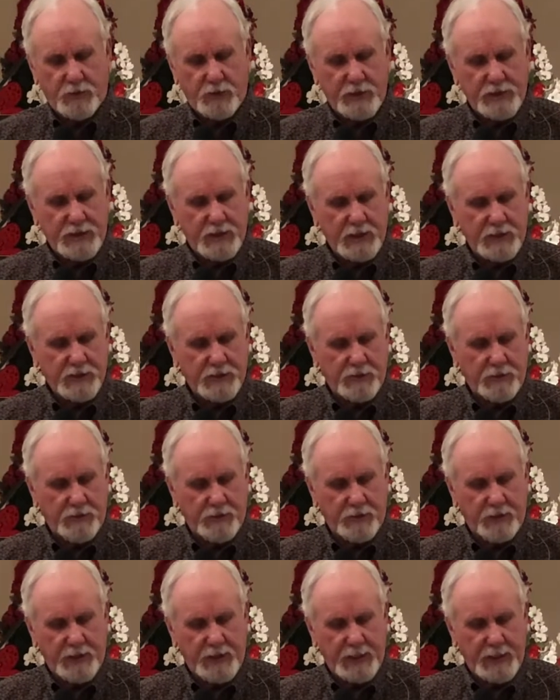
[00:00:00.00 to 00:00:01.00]
26 through
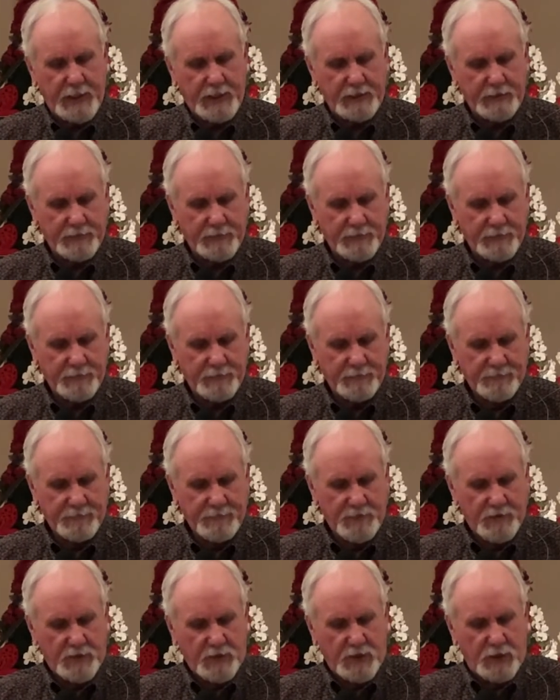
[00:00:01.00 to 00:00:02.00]
38.
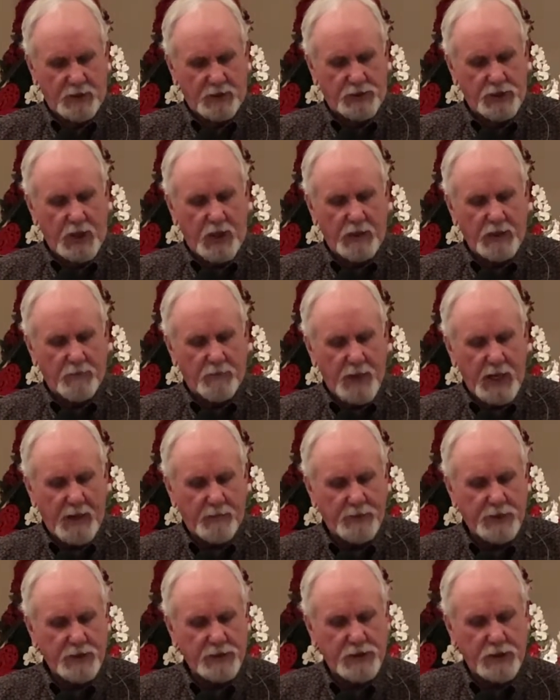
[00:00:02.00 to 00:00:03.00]
John the
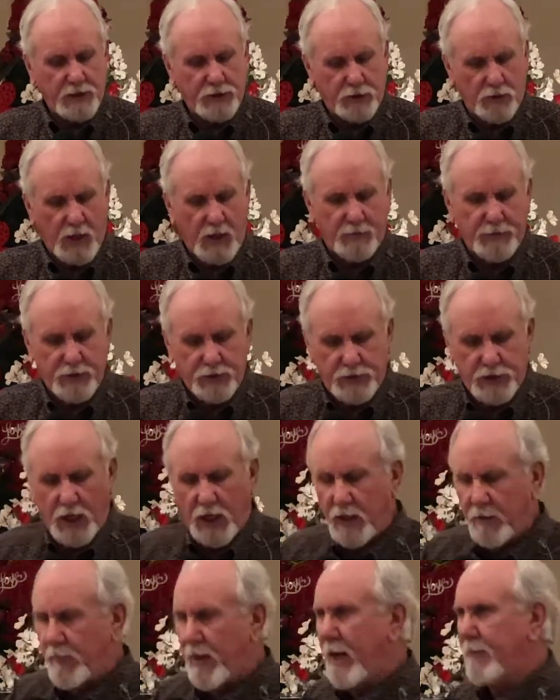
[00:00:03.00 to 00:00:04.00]
Baptist described that
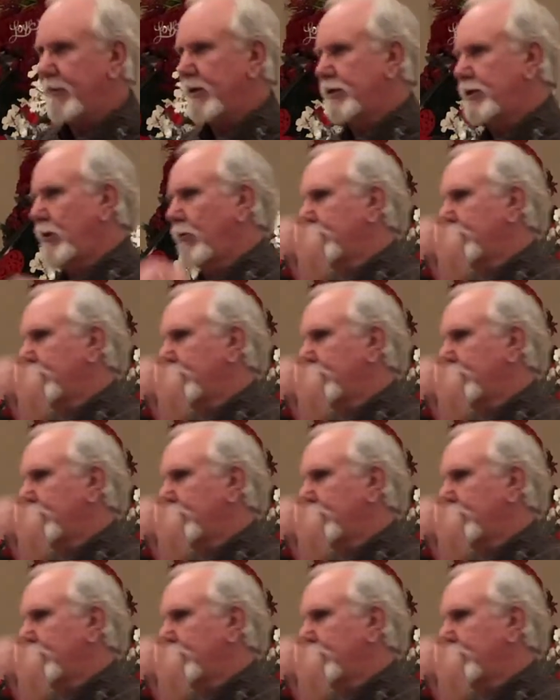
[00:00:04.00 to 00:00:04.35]
John the Baptist,